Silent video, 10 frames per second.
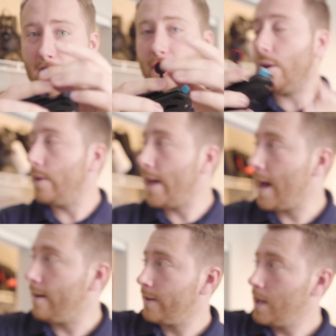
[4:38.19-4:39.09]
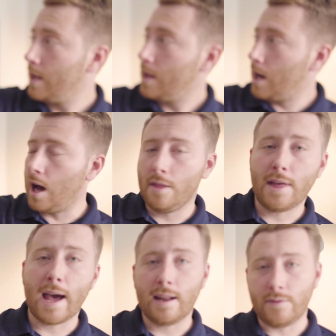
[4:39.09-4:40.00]
if they already have
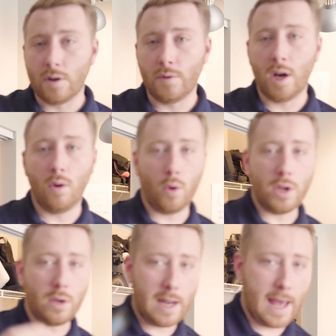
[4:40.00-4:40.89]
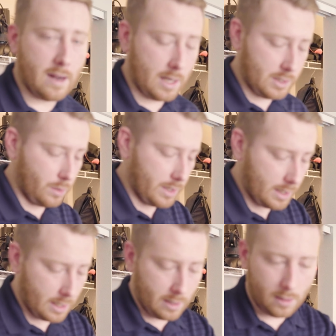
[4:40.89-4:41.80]
that, if you don't know, or you can add on to it.
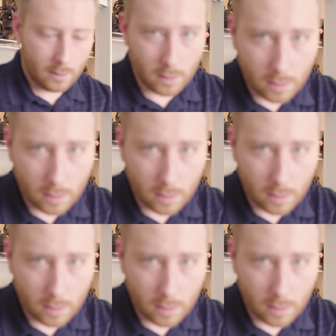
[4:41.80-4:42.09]
And well,